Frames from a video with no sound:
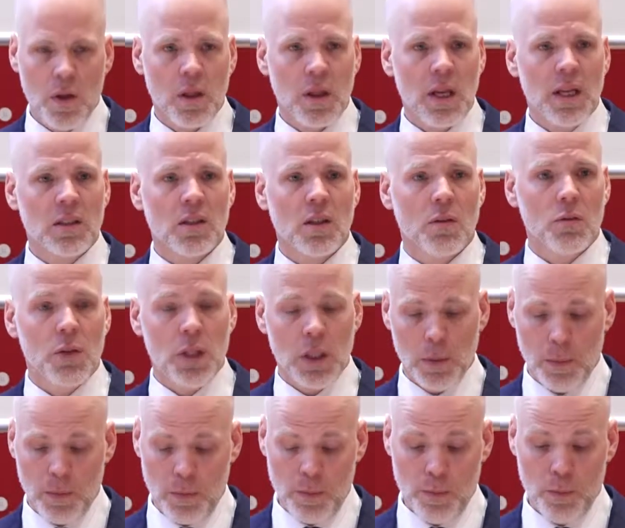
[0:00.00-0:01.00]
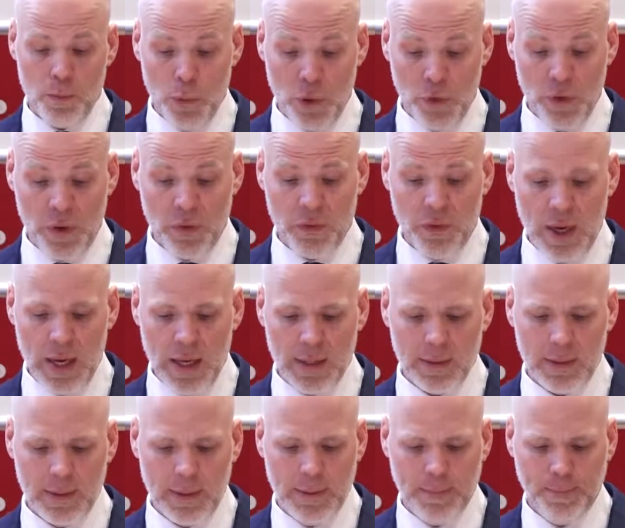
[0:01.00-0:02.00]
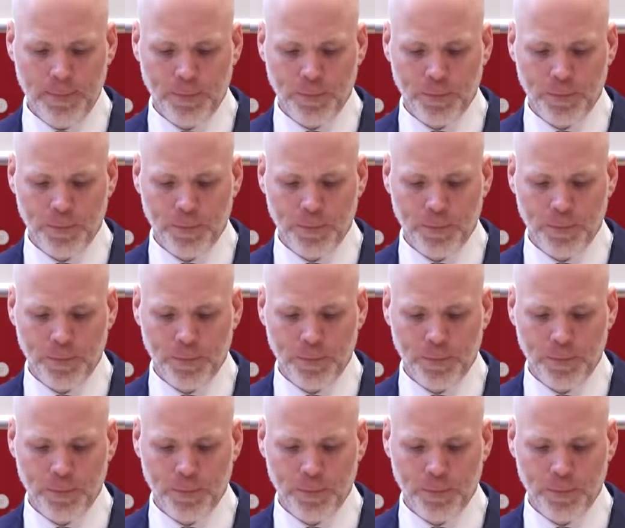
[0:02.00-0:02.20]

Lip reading: Things are really moving fast.